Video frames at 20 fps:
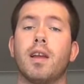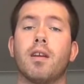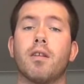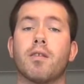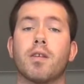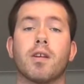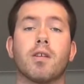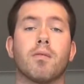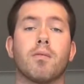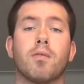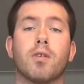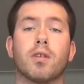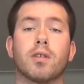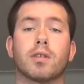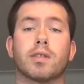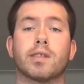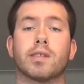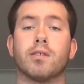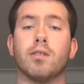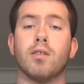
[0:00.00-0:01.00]
area
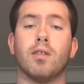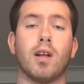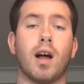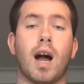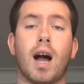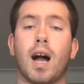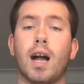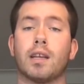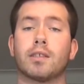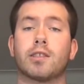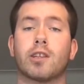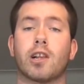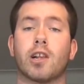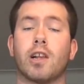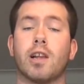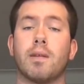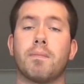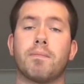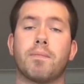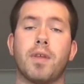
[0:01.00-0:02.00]
where it's a little odd
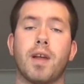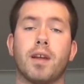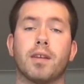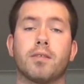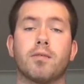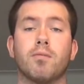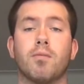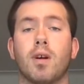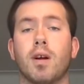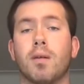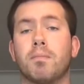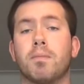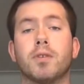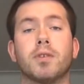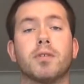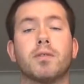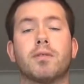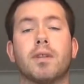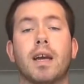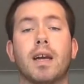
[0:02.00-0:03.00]
shape that you want to
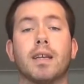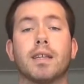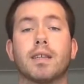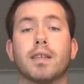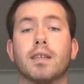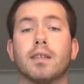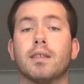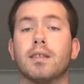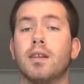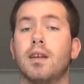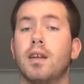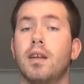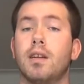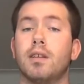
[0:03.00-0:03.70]
put your tank in.